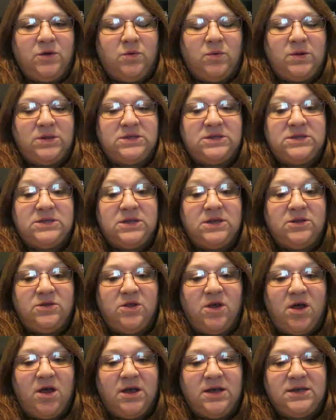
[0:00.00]
What's the
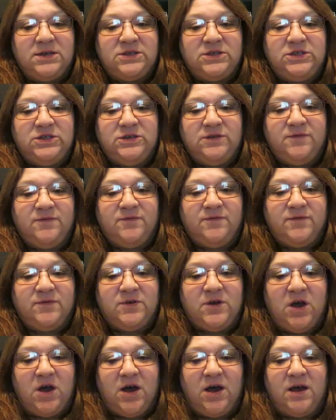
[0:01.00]
longest you've
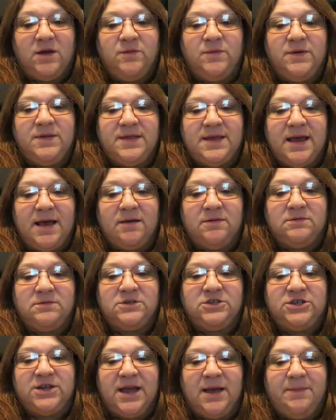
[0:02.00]
gone
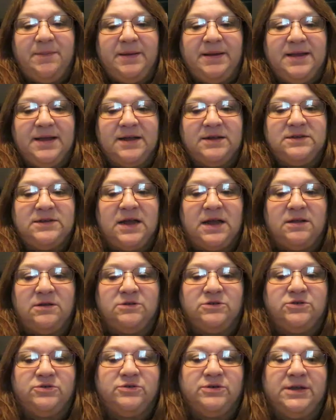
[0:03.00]
without shopping at
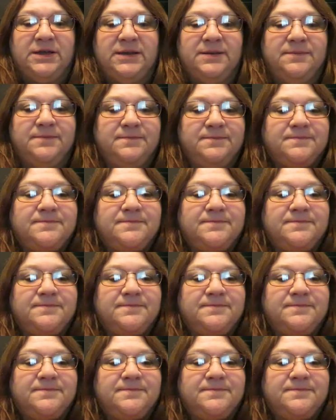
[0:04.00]
Dollar Tree?